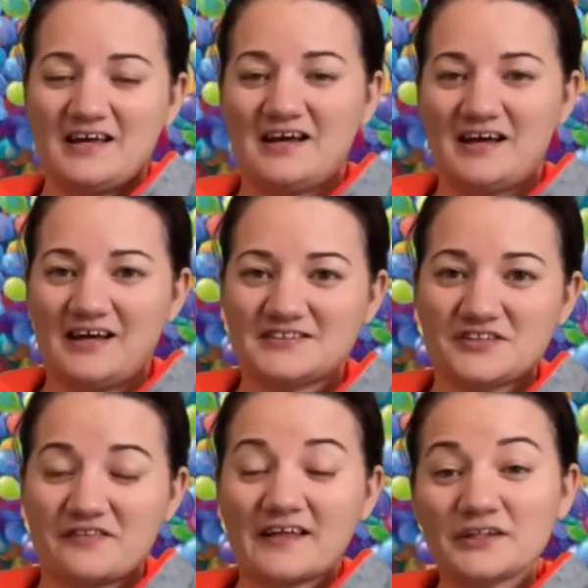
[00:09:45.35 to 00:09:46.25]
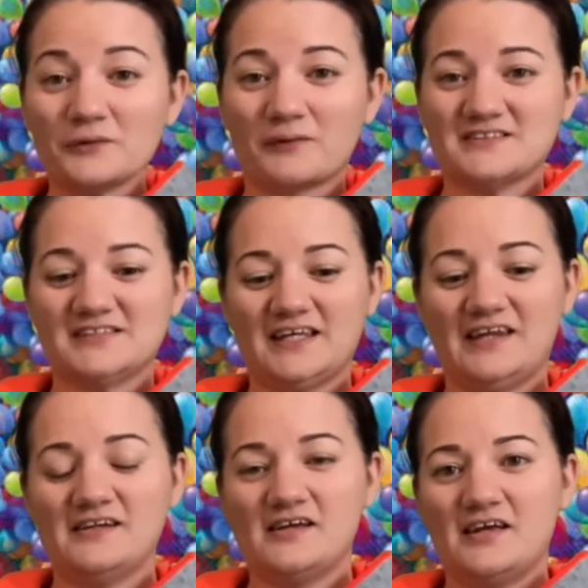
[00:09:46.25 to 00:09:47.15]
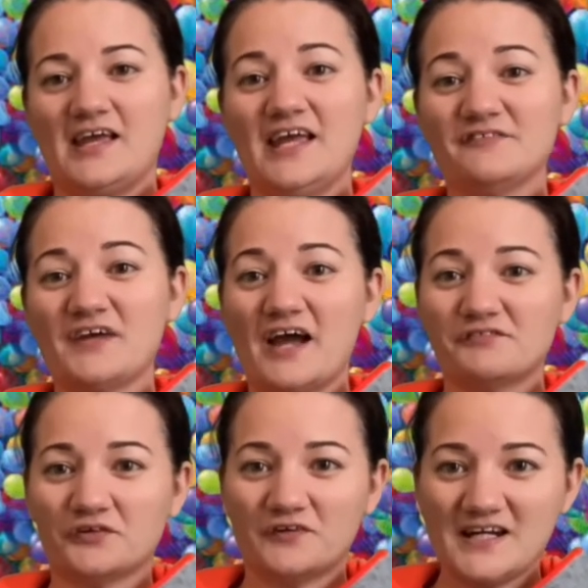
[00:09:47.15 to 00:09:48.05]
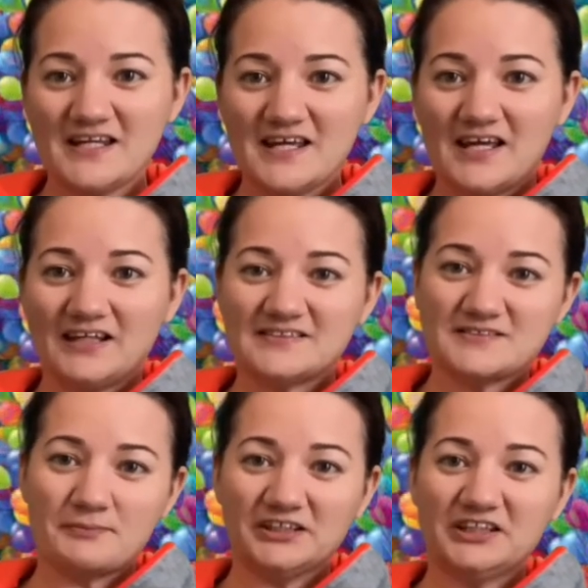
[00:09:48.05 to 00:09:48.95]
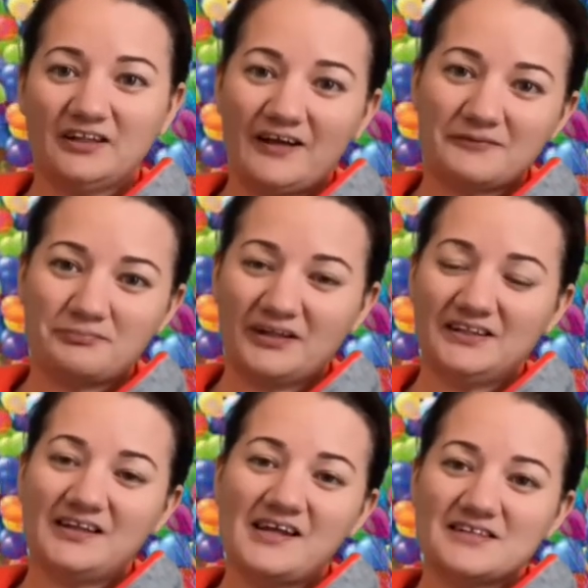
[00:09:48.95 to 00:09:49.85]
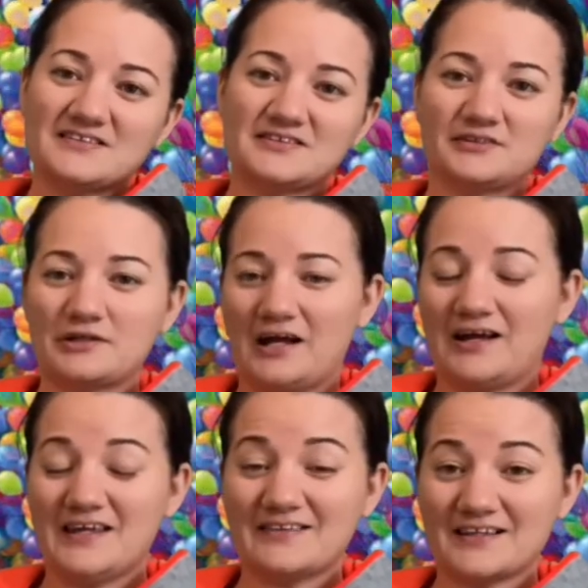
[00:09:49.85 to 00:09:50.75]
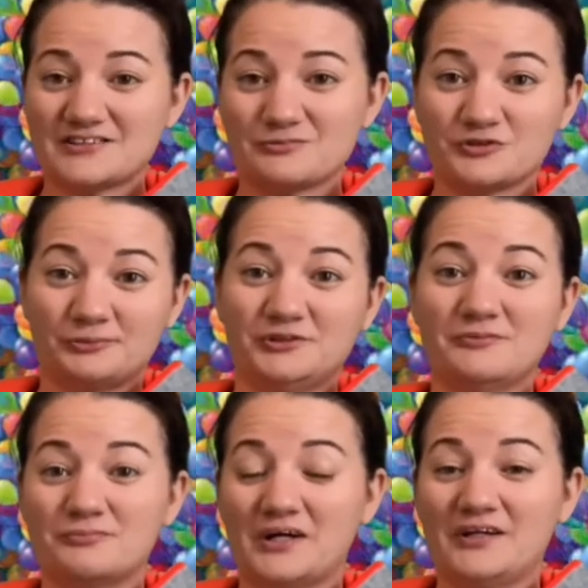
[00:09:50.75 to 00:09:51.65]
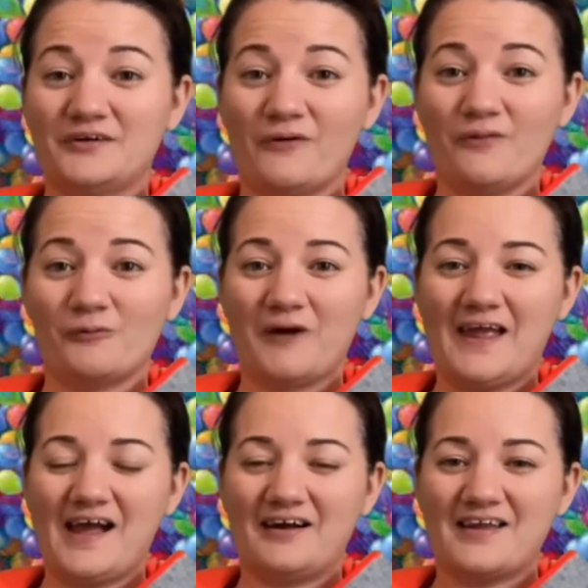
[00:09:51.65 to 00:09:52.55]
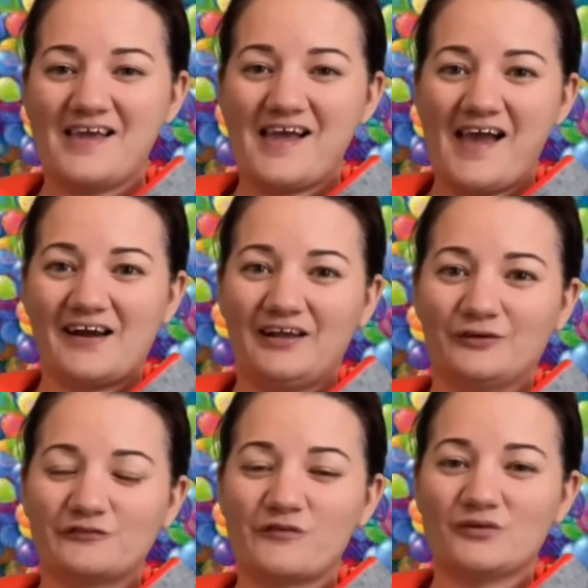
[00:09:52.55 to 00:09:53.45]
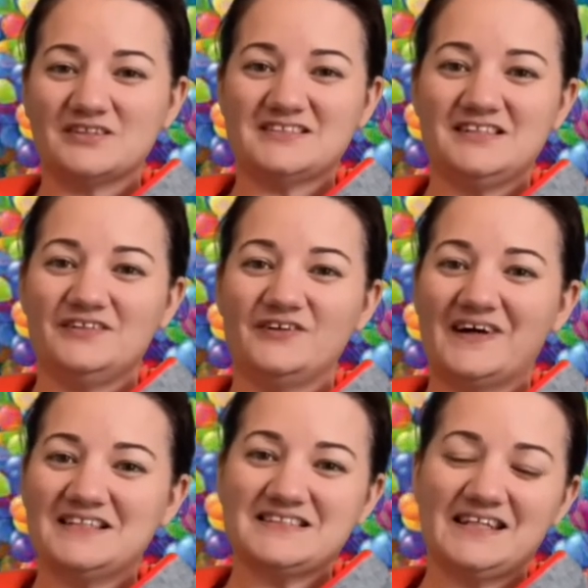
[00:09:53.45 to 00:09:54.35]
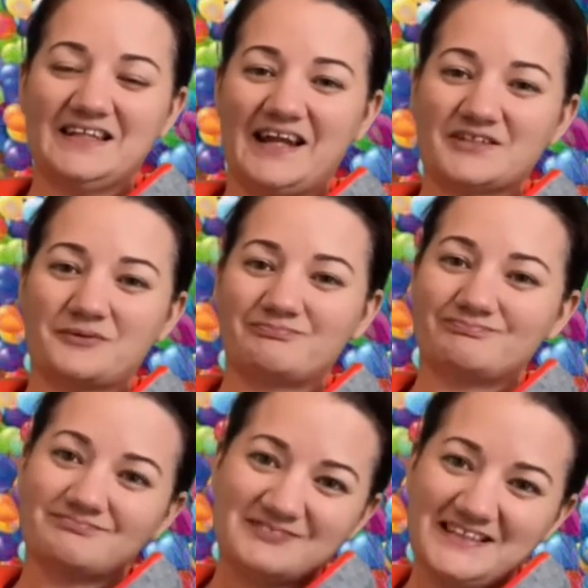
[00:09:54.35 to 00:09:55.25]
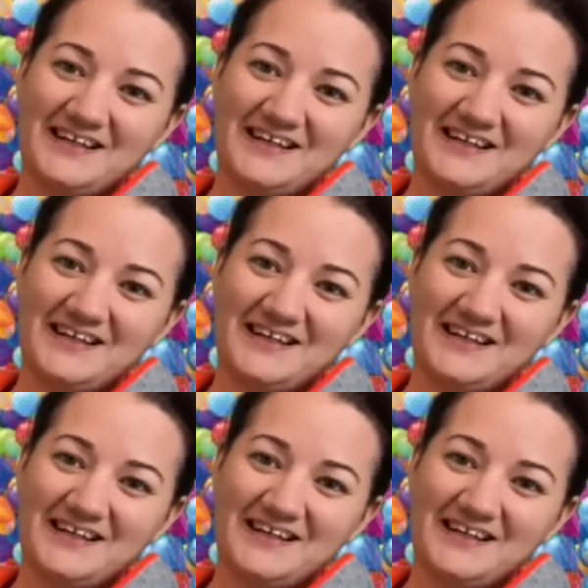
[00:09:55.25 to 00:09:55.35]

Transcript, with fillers: Uh, so thank you once again. If you haven't already, smash that like button, uh, hit that subscription button on the way out, and I look forward to seeing you guys in the next one. See you guys.